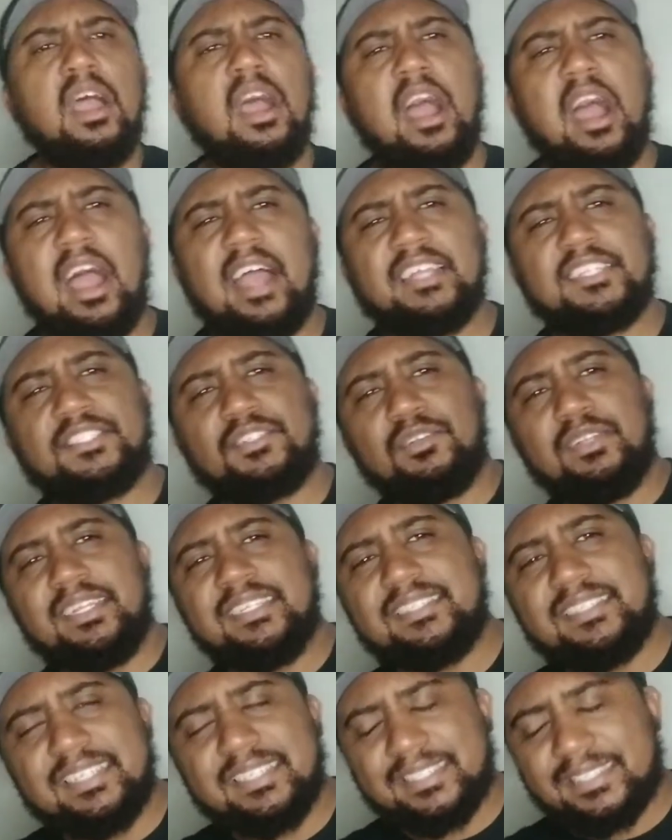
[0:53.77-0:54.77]
All right, so
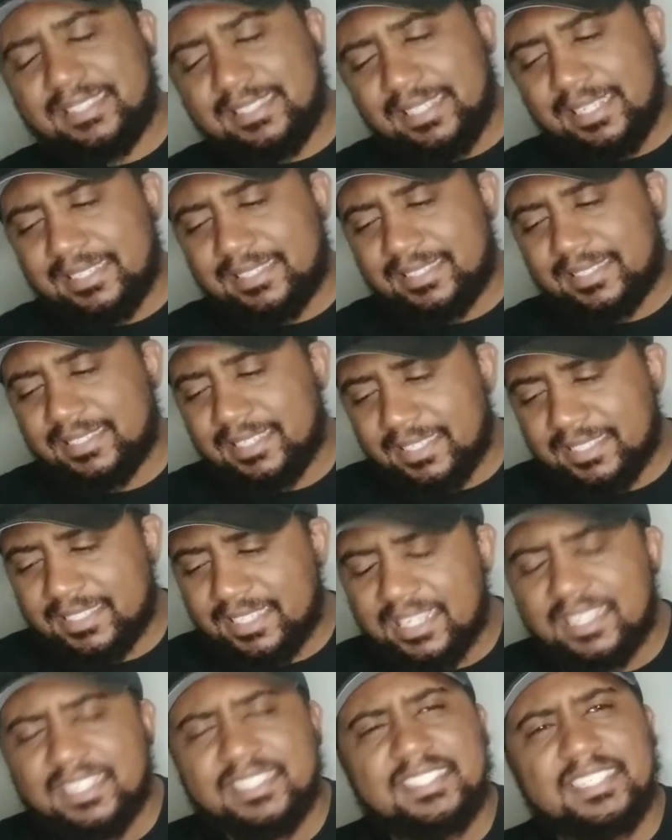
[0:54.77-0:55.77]
let's
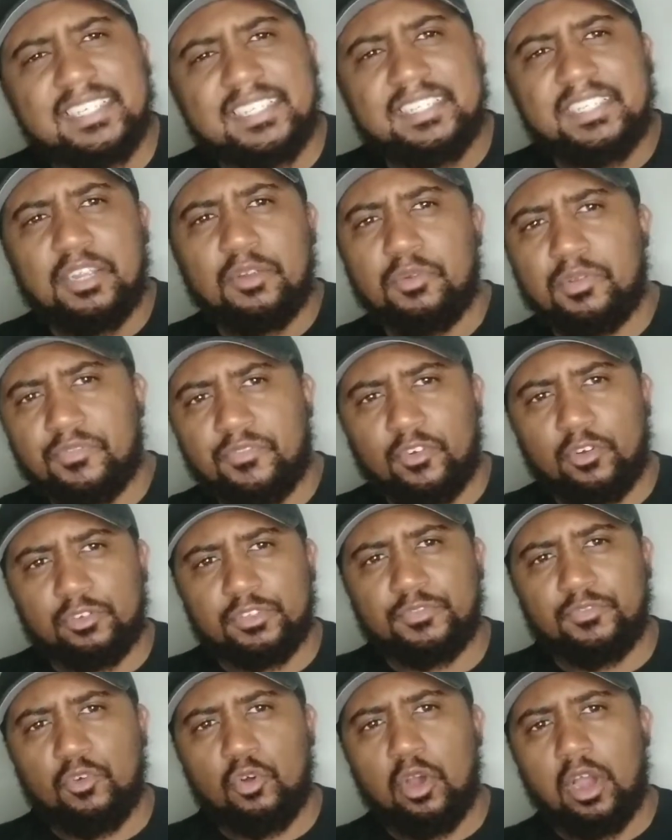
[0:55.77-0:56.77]
get into the theory
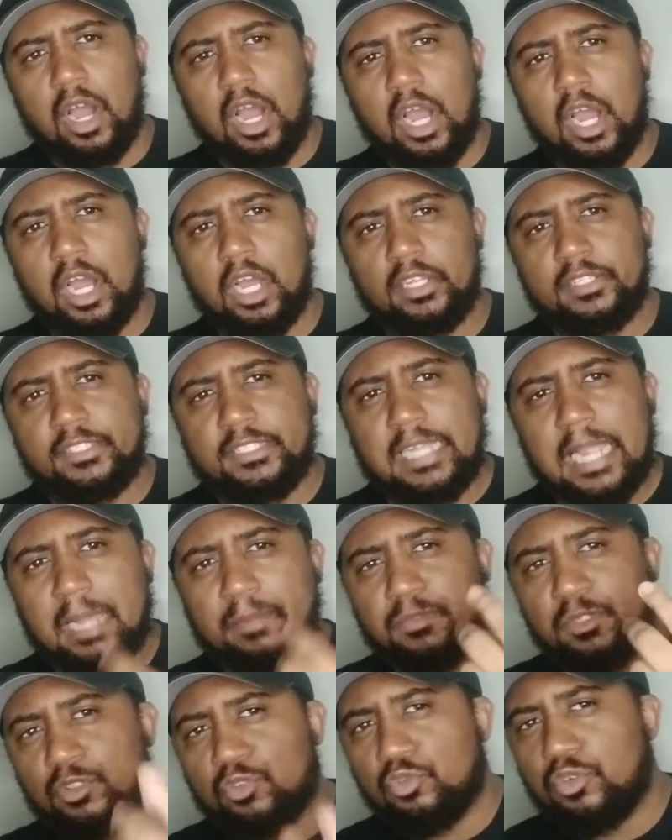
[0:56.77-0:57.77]
first for
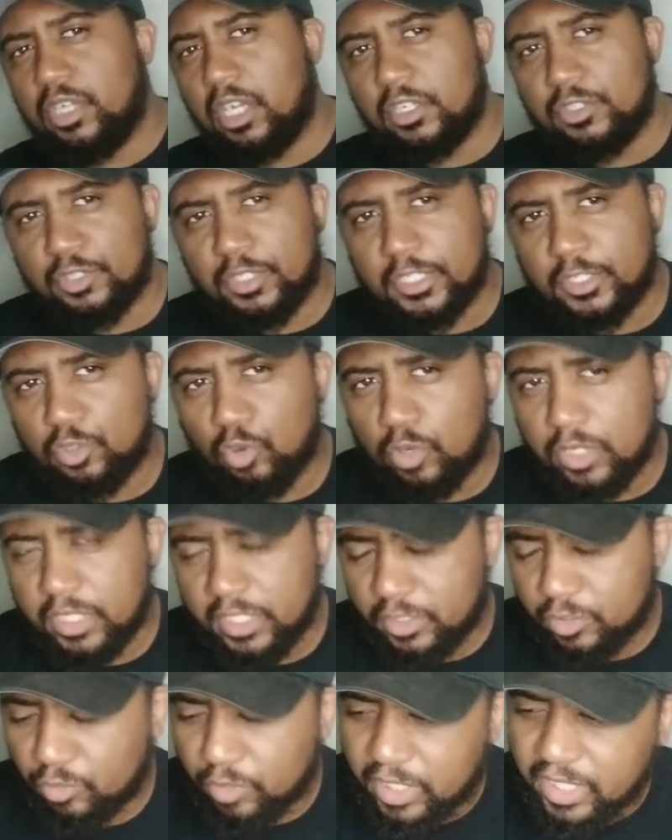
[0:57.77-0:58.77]
chapter
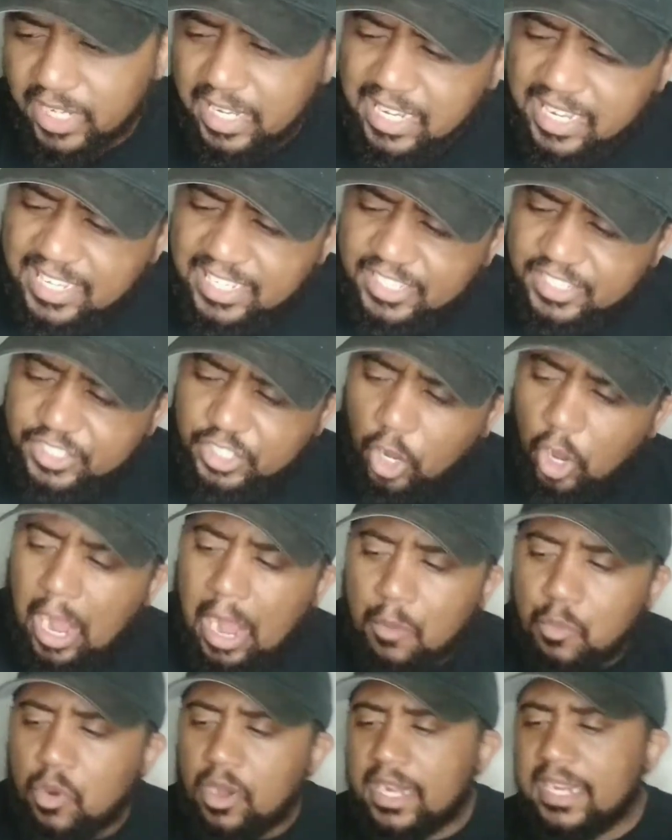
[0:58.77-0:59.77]
323. So
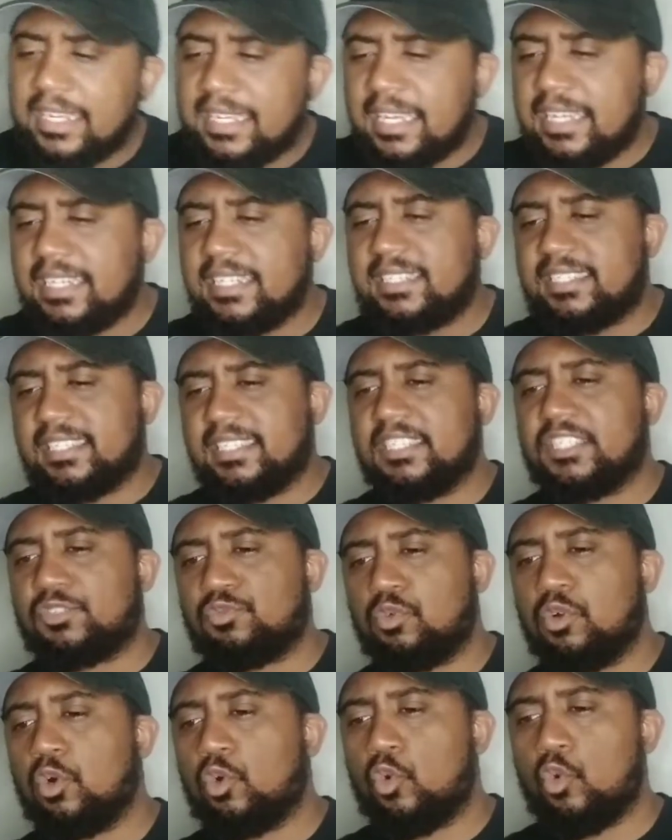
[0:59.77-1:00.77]
I want to get into
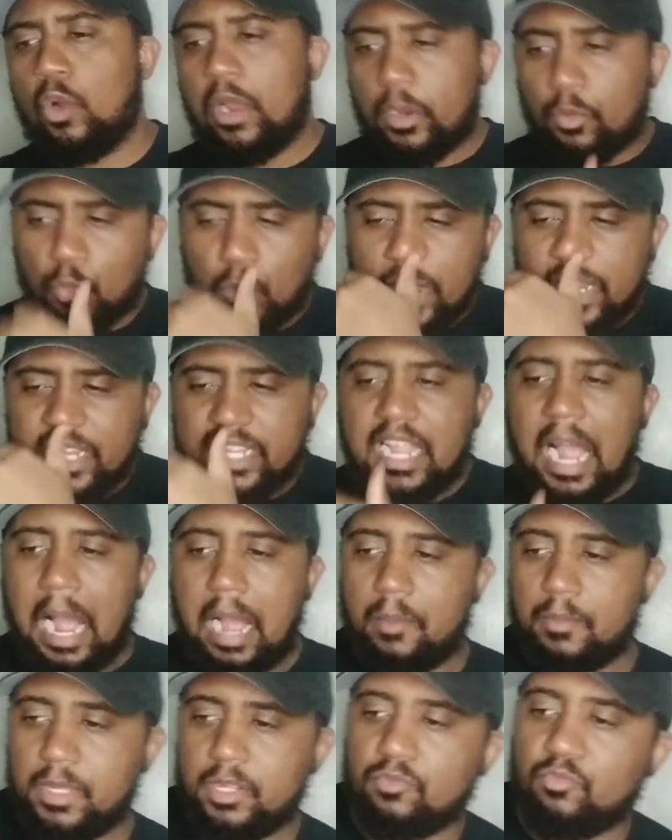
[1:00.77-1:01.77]
this real quick with
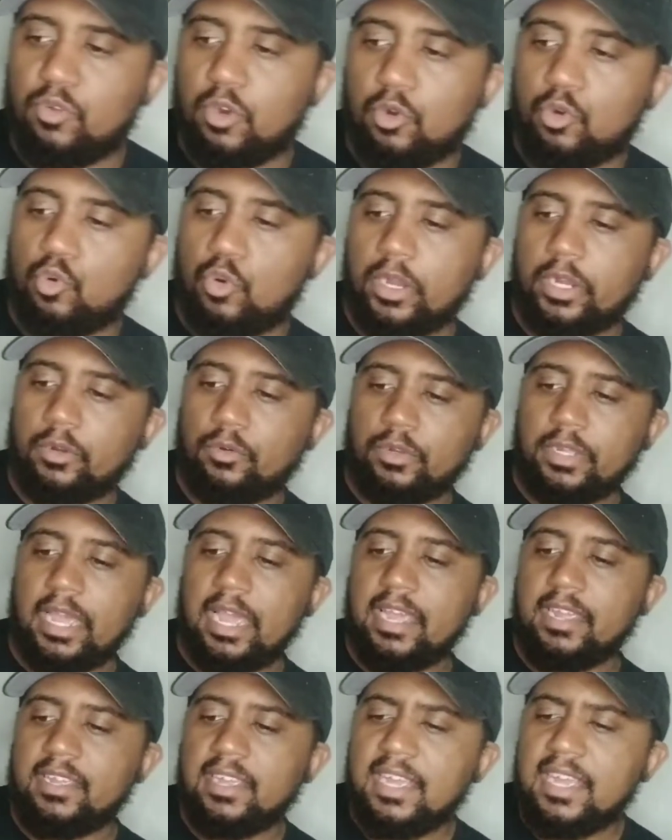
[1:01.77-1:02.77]
Yami, real quick,
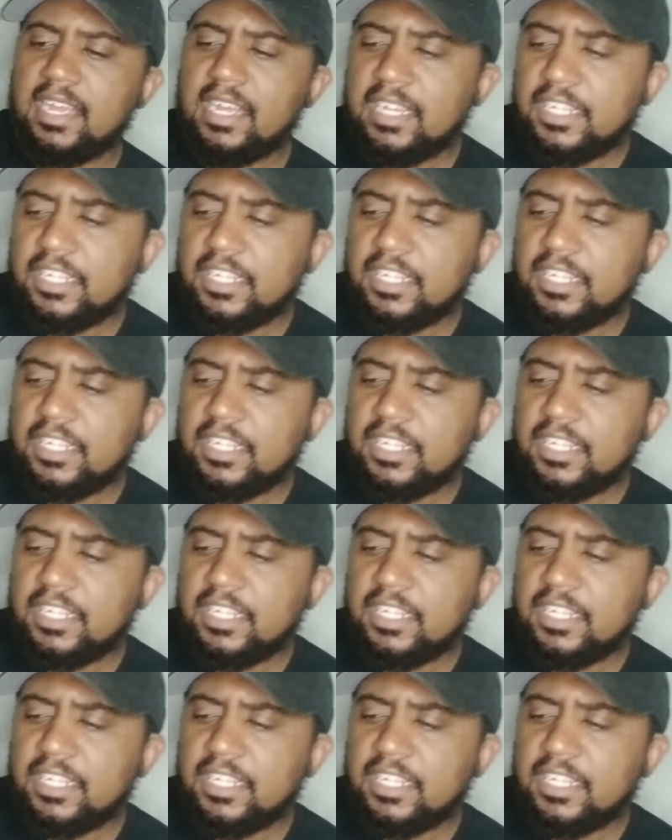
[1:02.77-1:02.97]
okay?